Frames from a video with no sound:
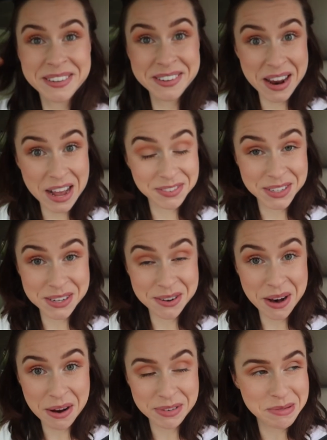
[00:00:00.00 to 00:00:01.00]
Good
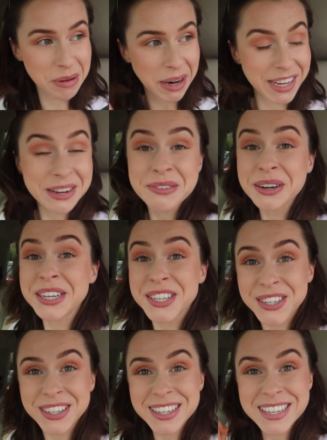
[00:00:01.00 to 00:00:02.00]
afternoon, everybody. We're
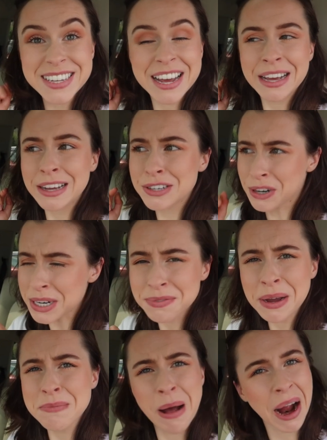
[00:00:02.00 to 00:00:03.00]
just trying to
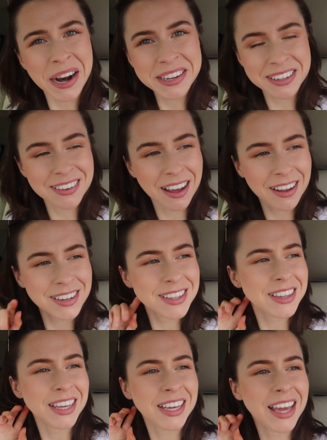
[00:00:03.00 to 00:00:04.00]
find parking
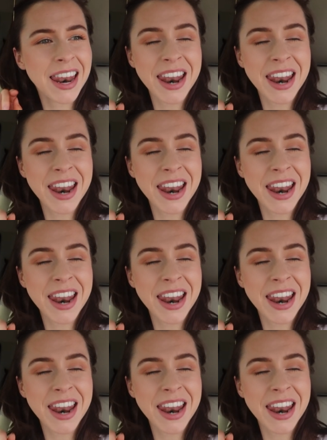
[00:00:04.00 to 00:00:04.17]
at the